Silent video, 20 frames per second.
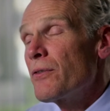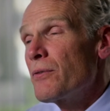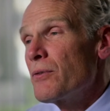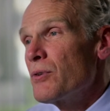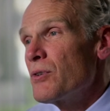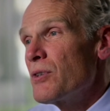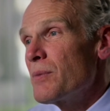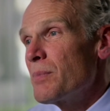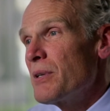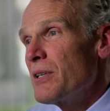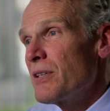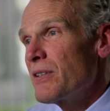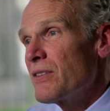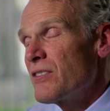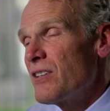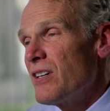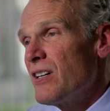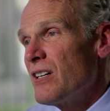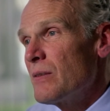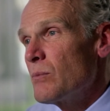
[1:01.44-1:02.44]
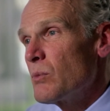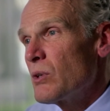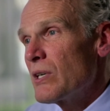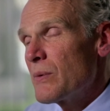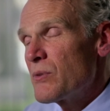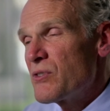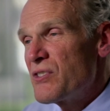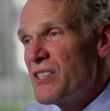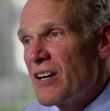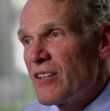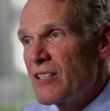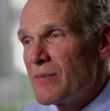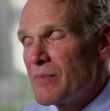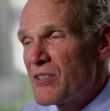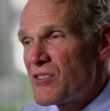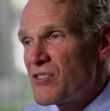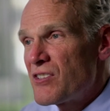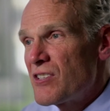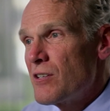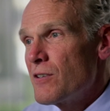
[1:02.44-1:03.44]
through the period of time where I was doubting
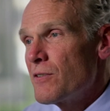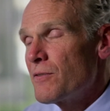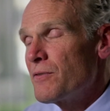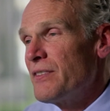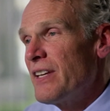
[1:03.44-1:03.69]
myself,